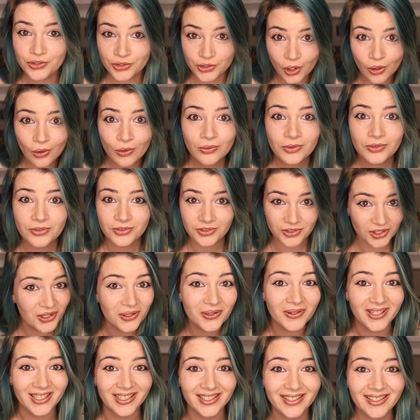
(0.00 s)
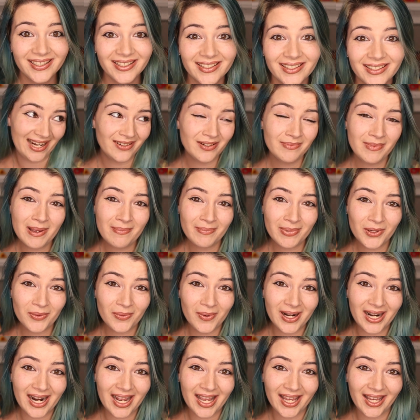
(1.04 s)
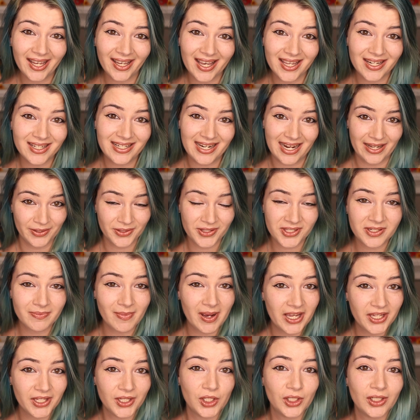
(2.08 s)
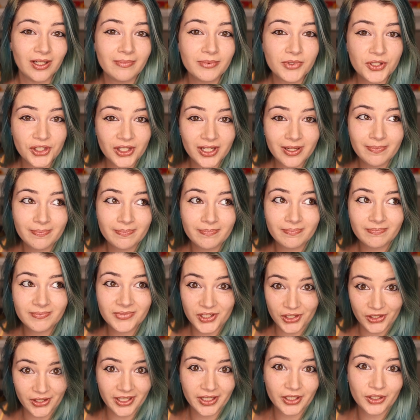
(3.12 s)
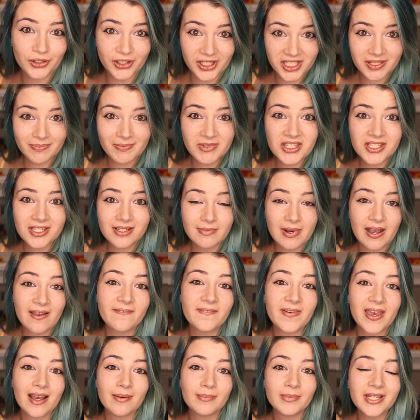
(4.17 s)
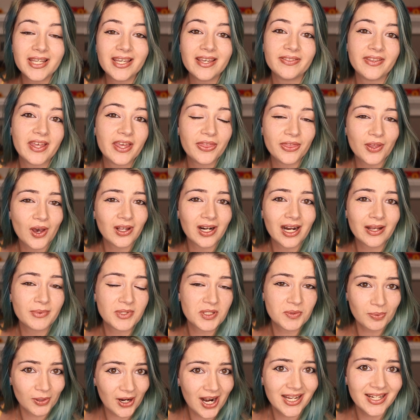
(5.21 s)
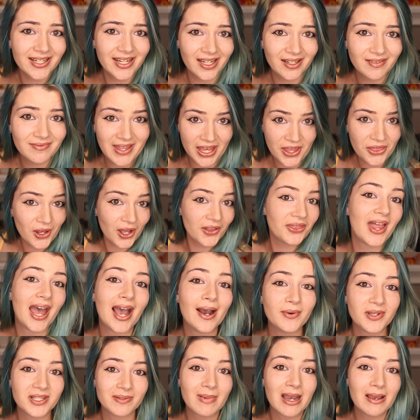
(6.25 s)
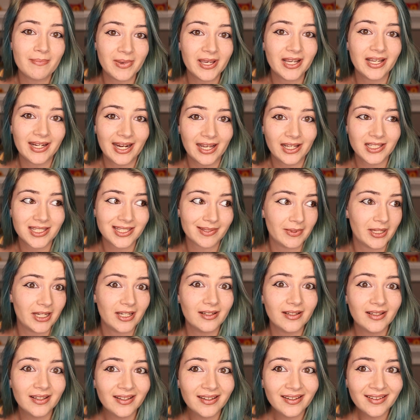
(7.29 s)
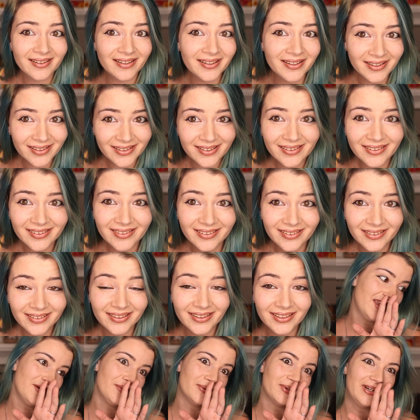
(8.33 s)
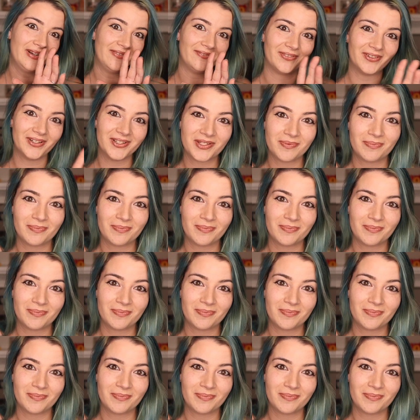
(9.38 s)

don't do it. I remember when I announced my Europe trip during Christmas to my family and they thought I was pregnant. They thought that was my big announcement. They were in for a